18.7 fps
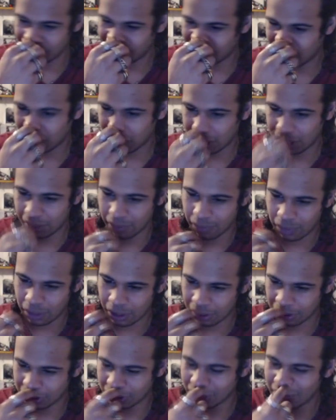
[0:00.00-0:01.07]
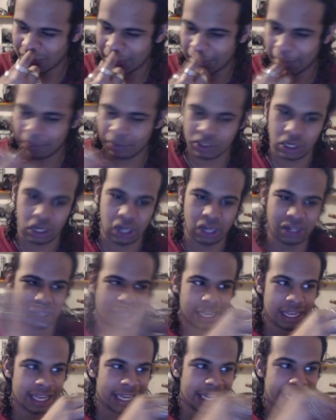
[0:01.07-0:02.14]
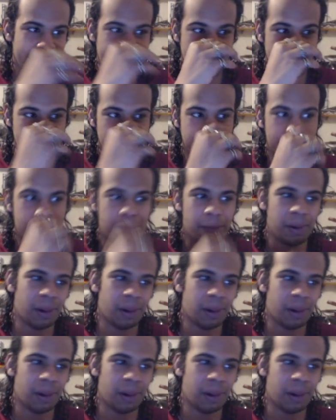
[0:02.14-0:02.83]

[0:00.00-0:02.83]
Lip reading: and Peepers all get out of the bubble,